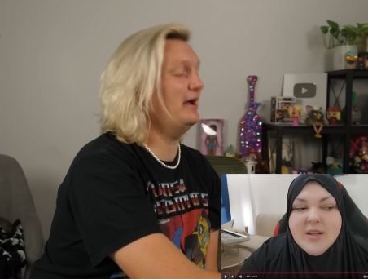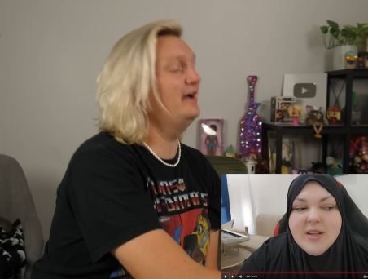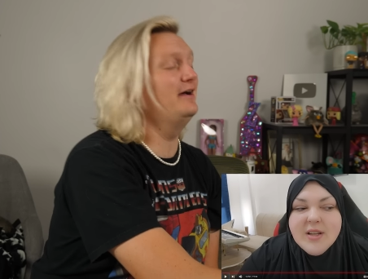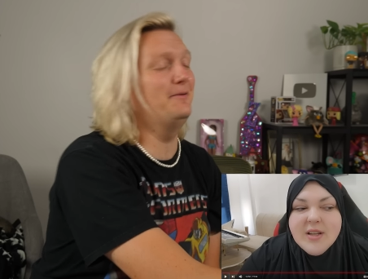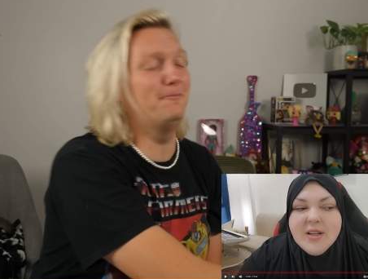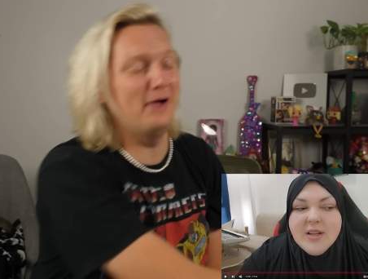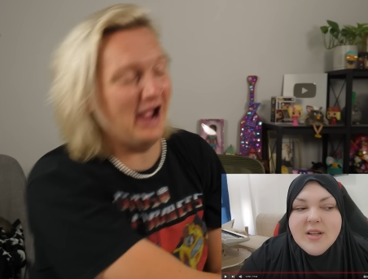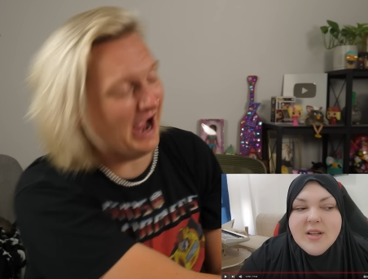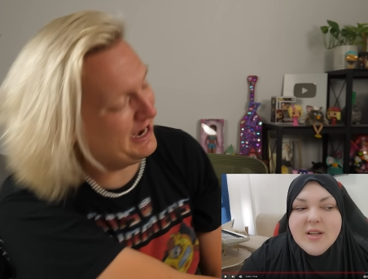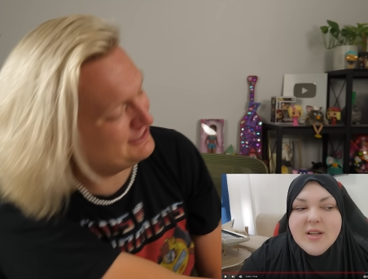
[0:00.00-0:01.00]
Speaker 1: but
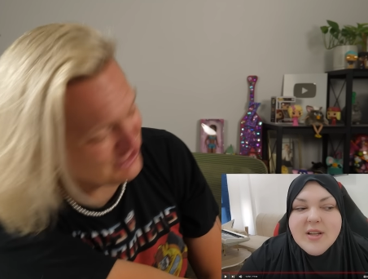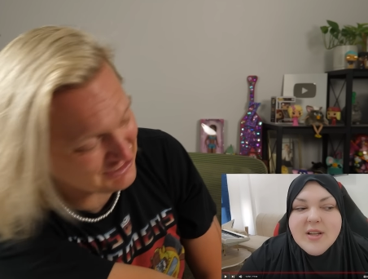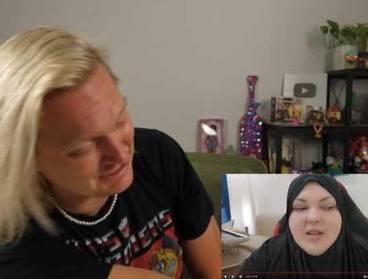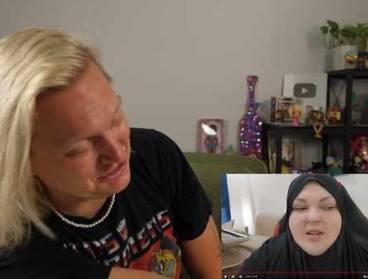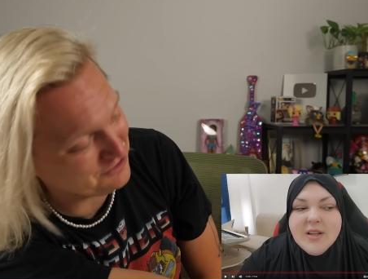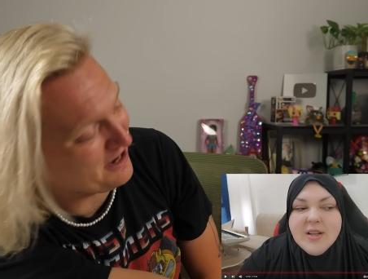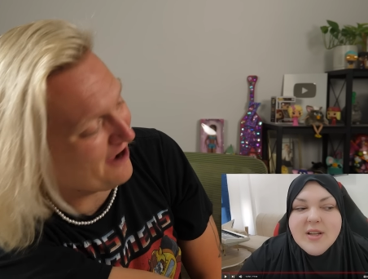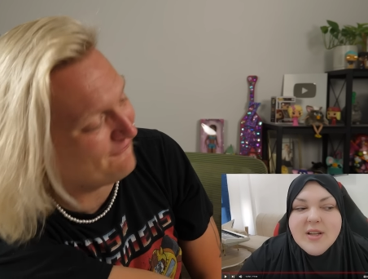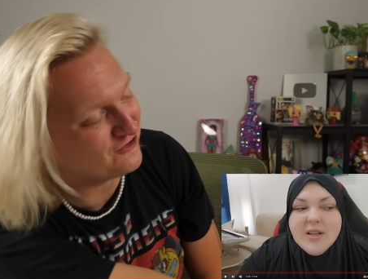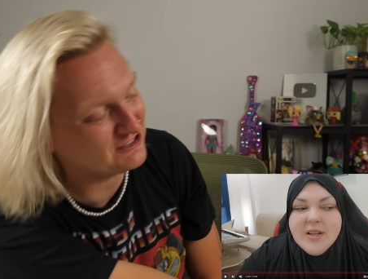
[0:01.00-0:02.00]
I just do
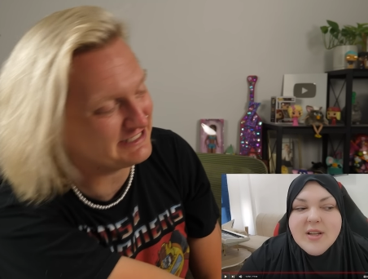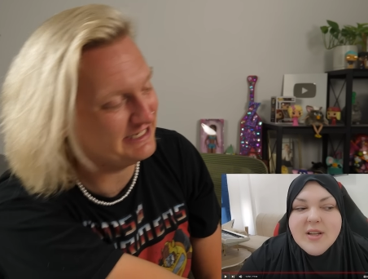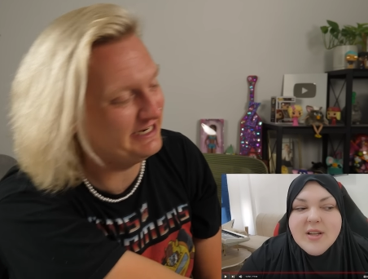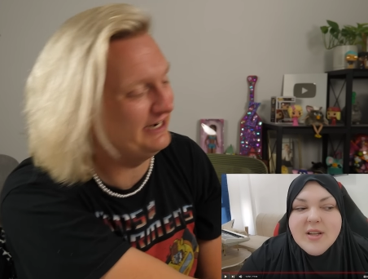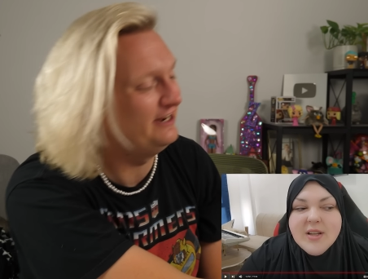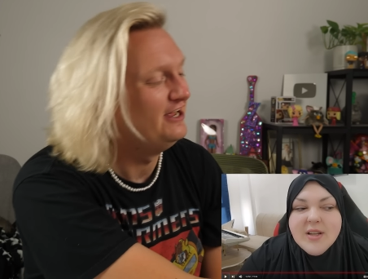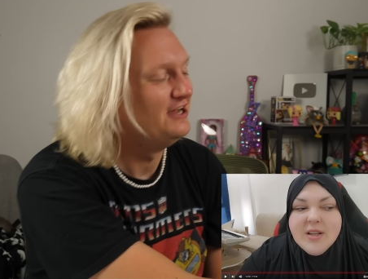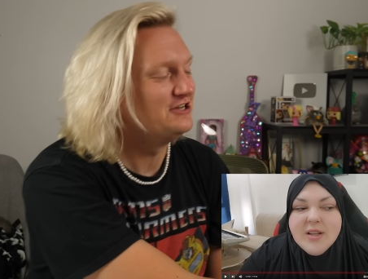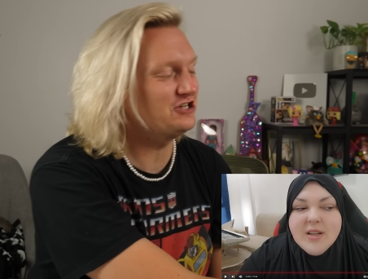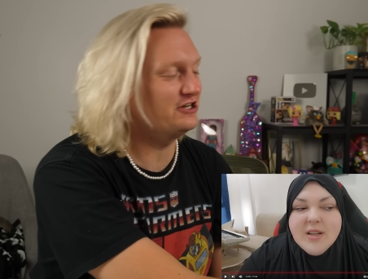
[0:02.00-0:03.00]
not foresee
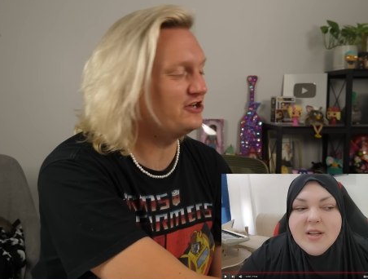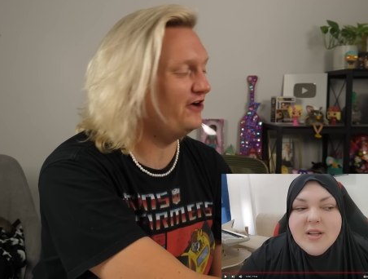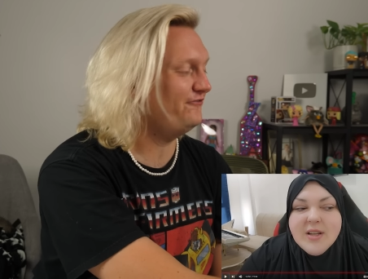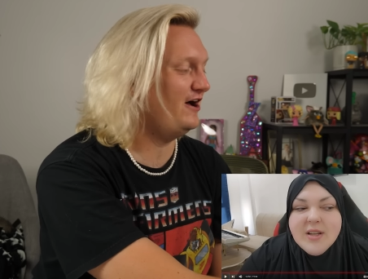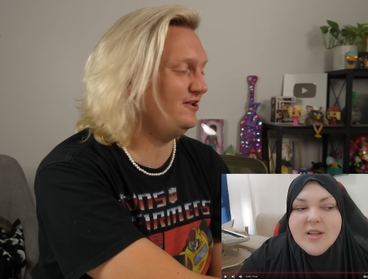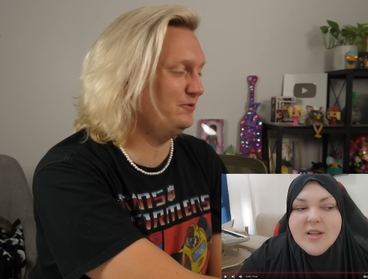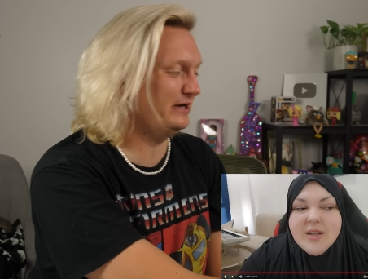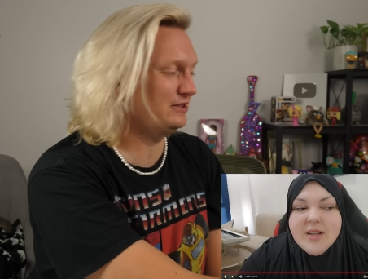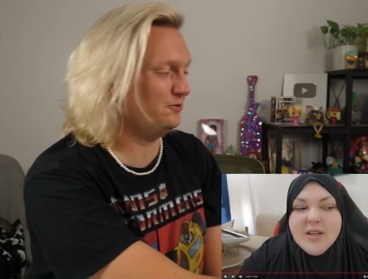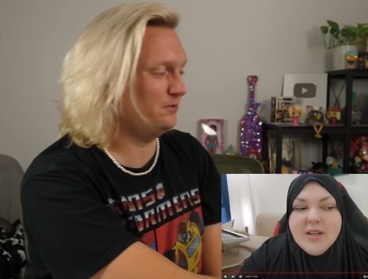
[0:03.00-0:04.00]
Chantal
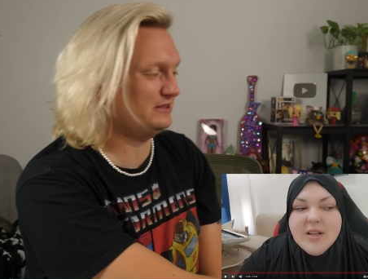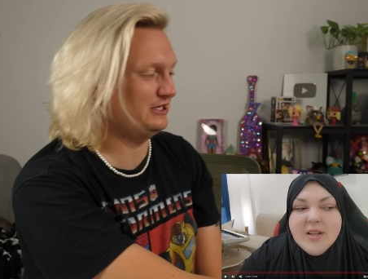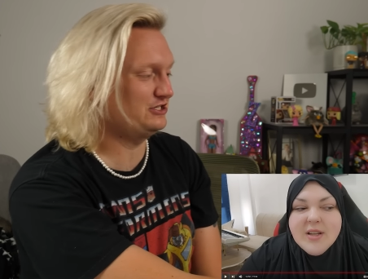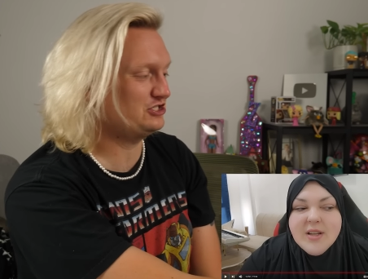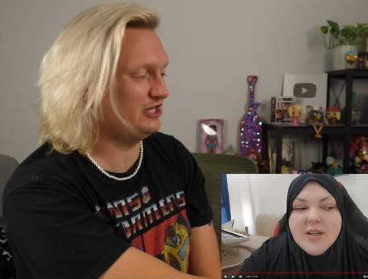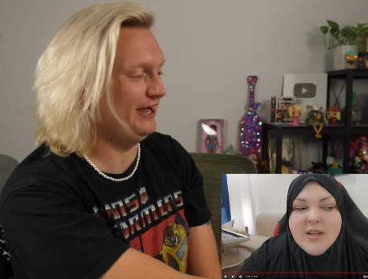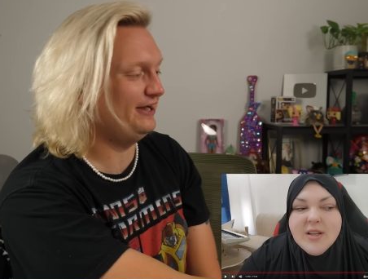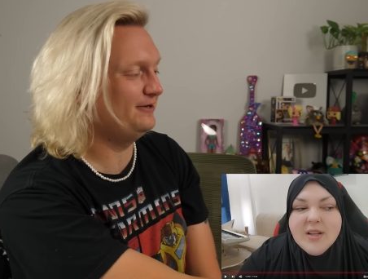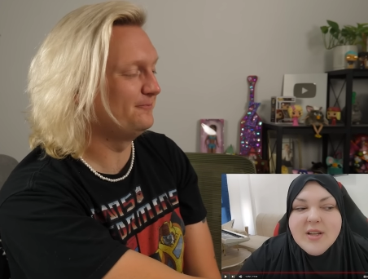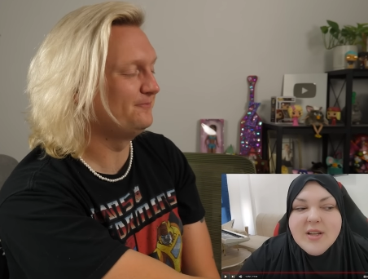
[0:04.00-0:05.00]
following through with this
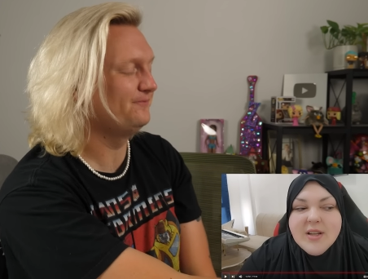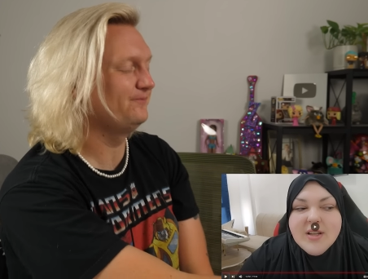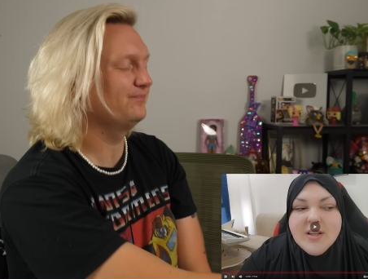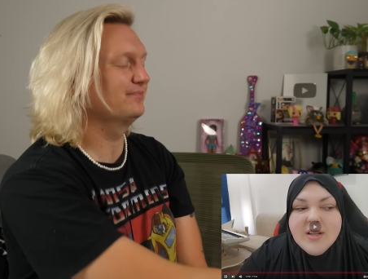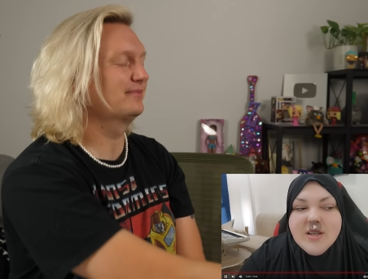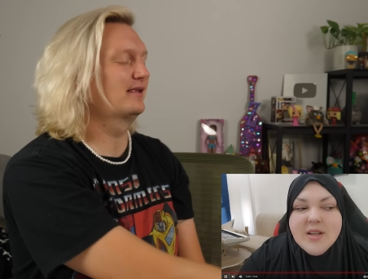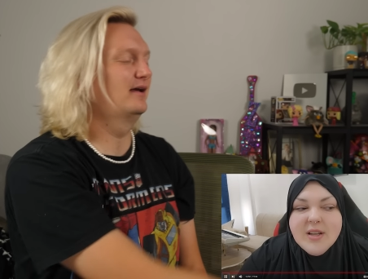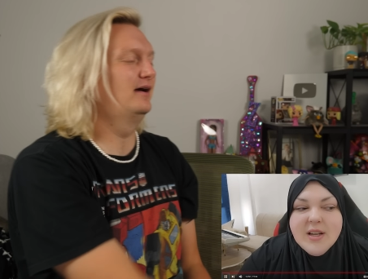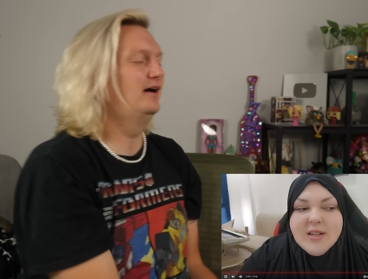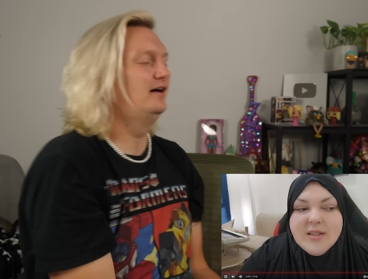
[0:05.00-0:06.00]
shit.
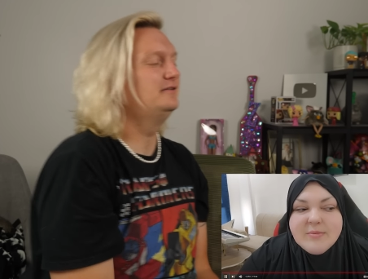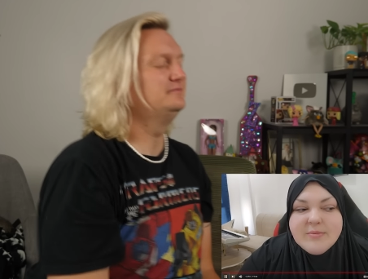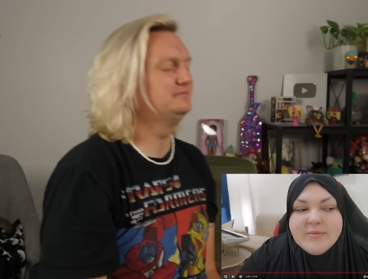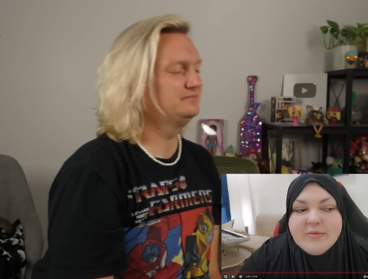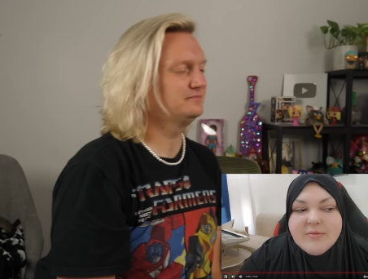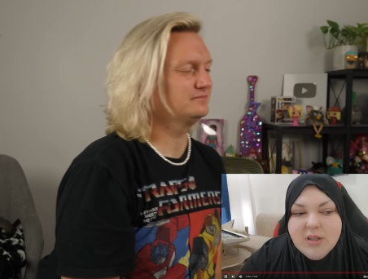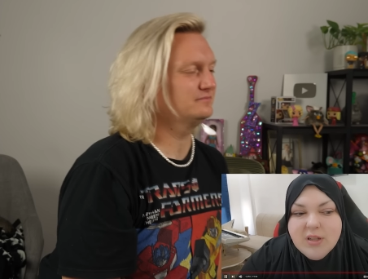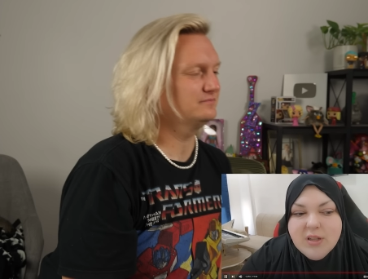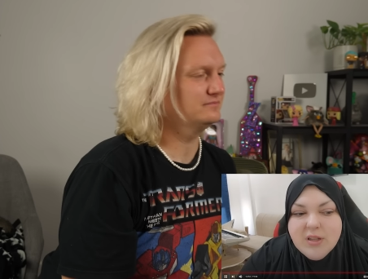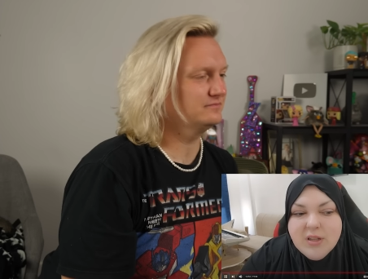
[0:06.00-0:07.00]

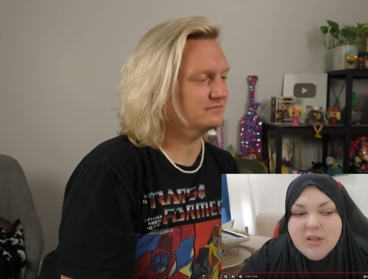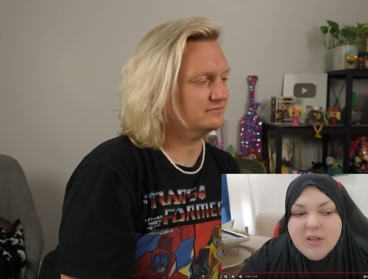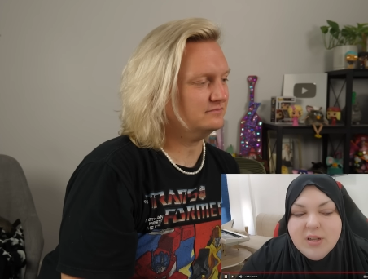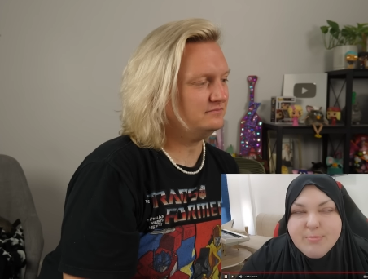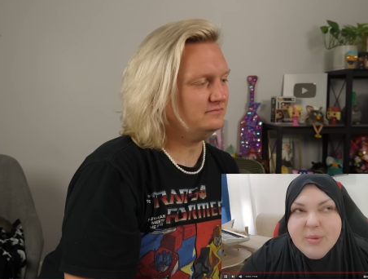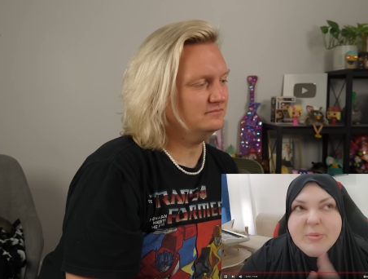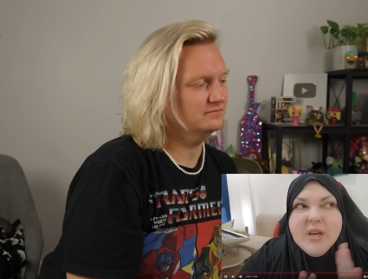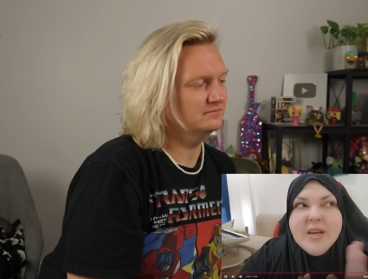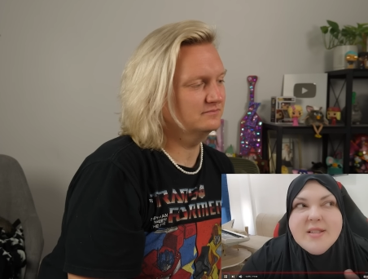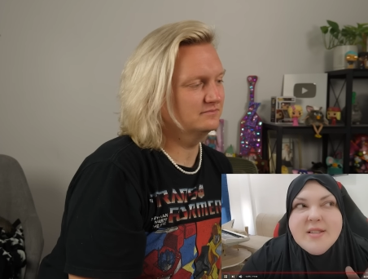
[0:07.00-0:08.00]
Speaker 2: But
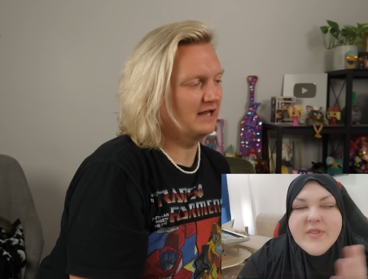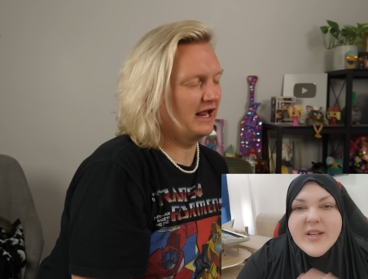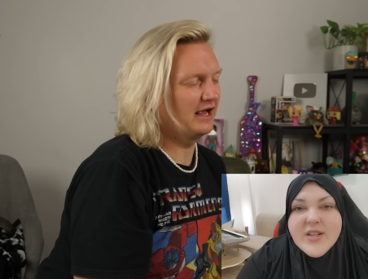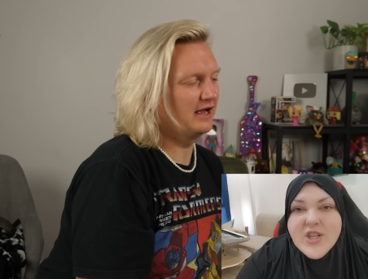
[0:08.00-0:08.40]
because of the